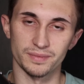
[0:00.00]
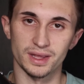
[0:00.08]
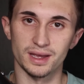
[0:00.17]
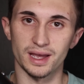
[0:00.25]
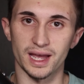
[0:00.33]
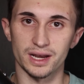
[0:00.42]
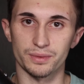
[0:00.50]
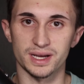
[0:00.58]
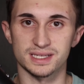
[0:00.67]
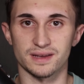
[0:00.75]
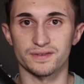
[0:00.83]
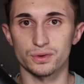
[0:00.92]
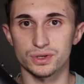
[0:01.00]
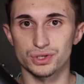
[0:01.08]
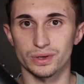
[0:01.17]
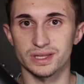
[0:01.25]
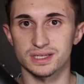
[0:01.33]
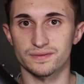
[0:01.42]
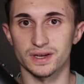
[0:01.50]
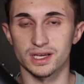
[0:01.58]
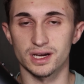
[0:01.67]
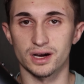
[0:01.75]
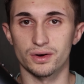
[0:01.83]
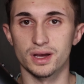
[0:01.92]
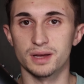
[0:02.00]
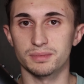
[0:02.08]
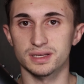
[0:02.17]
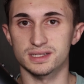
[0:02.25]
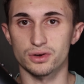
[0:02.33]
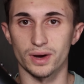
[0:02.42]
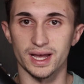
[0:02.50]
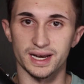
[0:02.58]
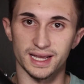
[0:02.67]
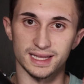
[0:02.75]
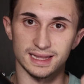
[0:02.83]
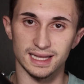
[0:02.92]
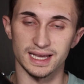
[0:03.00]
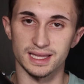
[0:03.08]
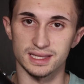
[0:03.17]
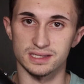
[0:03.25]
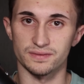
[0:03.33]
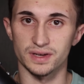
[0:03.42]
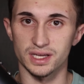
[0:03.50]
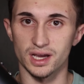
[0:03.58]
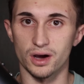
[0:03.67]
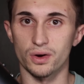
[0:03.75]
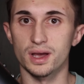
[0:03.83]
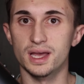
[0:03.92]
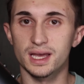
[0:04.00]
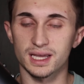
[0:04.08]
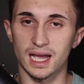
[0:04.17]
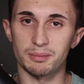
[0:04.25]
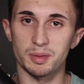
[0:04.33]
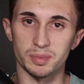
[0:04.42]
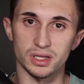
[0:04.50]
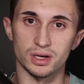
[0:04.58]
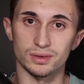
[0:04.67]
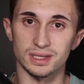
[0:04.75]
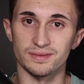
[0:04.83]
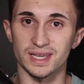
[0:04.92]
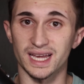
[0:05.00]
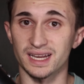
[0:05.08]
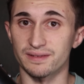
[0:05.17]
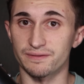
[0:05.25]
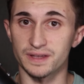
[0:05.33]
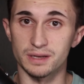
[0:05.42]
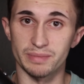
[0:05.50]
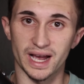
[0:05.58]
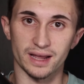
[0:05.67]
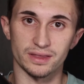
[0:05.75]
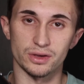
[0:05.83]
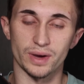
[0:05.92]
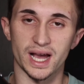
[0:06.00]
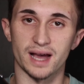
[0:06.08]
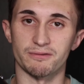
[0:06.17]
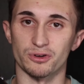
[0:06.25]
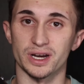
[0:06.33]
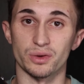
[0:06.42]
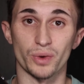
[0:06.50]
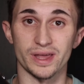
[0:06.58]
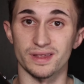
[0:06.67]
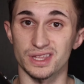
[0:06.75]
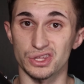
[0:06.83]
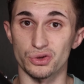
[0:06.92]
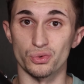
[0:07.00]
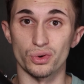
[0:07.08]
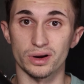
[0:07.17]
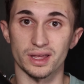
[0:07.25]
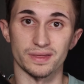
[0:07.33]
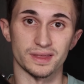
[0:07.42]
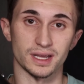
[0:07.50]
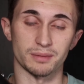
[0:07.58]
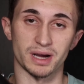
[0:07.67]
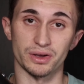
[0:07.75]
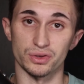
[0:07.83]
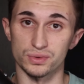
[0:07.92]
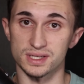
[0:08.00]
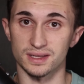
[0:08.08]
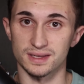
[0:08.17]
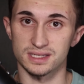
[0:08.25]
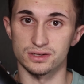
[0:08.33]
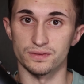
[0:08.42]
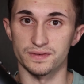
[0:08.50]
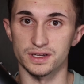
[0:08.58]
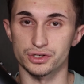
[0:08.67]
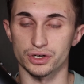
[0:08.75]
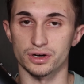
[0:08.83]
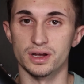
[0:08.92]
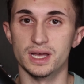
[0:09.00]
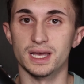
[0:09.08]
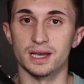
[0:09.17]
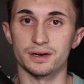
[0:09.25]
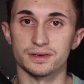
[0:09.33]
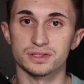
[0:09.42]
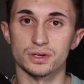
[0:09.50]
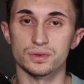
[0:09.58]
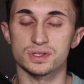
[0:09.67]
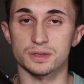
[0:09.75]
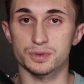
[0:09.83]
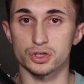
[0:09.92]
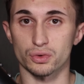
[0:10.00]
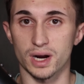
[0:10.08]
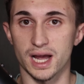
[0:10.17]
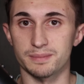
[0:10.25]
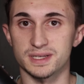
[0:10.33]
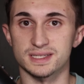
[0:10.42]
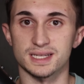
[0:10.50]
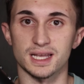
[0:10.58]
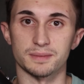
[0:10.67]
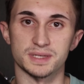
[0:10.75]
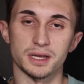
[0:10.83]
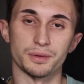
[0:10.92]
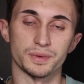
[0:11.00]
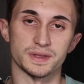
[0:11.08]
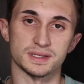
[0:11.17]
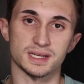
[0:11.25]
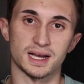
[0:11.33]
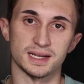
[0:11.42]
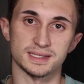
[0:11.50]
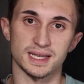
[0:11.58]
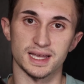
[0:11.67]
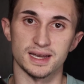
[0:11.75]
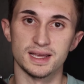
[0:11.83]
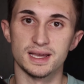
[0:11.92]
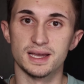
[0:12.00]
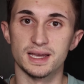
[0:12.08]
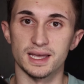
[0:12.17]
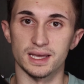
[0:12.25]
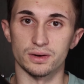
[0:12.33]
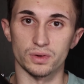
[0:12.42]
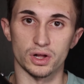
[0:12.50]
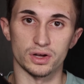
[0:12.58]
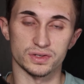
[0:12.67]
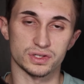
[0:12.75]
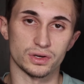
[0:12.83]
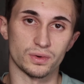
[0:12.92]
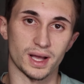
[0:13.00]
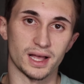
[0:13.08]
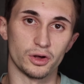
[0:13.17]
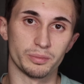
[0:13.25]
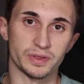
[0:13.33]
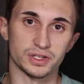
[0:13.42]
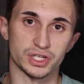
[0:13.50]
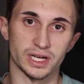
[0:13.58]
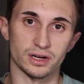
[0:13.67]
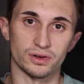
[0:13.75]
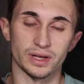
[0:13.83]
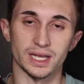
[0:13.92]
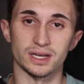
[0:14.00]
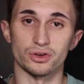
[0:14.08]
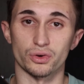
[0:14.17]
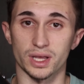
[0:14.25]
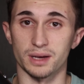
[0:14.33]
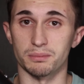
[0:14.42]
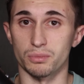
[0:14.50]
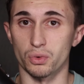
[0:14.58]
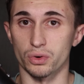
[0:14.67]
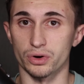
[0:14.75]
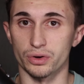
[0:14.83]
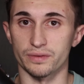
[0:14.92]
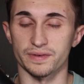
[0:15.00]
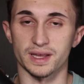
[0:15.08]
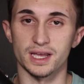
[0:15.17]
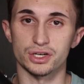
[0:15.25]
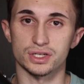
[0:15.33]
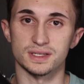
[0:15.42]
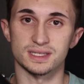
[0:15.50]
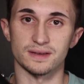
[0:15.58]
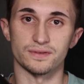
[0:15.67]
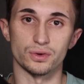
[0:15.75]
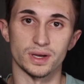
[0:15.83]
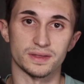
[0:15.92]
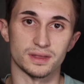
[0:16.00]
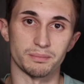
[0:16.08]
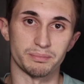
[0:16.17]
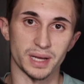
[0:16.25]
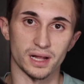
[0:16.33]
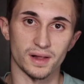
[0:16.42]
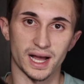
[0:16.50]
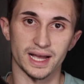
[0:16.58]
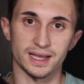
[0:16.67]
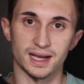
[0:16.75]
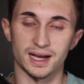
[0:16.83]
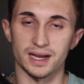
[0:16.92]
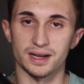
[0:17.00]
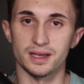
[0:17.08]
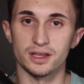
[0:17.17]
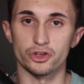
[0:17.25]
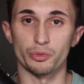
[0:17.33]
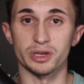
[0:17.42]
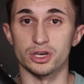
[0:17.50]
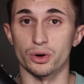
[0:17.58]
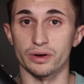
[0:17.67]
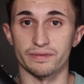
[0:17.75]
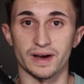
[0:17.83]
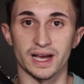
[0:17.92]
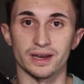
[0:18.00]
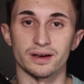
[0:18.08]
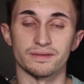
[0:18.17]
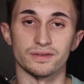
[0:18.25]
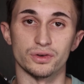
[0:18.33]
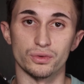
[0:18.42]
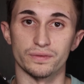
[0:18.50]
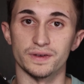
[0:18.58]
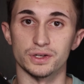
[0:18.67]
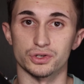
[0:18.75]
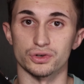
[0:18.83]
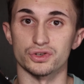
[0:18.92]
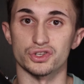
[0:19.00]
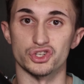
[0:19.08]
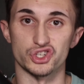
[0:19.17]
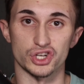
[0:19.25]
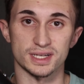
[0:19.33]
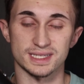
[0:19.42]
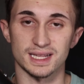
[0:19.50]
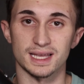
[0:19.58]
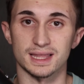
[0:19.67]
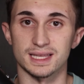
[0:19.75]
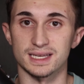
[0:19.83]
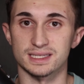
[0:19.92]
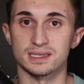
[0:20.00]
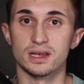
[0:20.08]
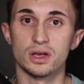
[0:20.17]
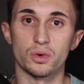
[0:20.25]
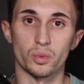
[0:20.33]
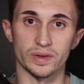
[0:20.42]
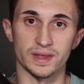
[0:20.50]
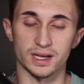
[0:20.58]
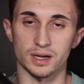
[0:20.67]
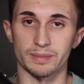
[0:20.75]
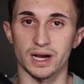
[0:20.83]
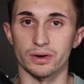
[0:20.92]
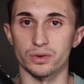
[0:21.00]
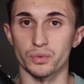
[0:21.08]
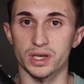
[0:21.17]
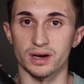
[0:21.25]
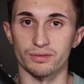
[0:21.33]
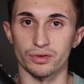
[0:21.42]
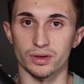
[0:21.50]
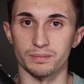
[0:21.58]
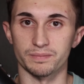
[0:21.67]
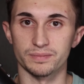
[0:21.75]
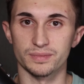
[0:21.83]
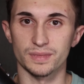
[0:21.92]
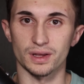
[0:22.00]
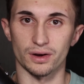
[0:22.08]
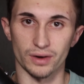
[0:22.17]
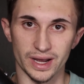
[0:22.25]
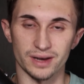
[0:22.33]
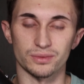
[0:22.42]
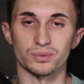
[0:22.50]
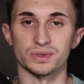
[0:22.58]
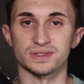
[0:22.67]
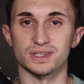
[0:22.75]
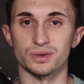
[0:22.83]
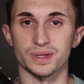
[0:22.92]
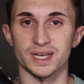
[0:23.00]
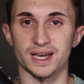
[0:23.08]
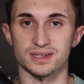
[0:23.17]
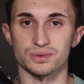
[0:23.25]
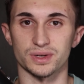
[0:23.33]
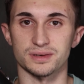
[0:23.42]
Anyways, if you enjoyed this video, please go ahead and like this video. Comment below leaving any feedback that you have or any way that you can think about using this new feature. And also subscribe to stay updated with this content. It'll also help the channel, and you'll get more notifications. If you hit the bell icon, you'll be notified of new features just like this when they come out and we cover them. All right, we'll see you in the next one.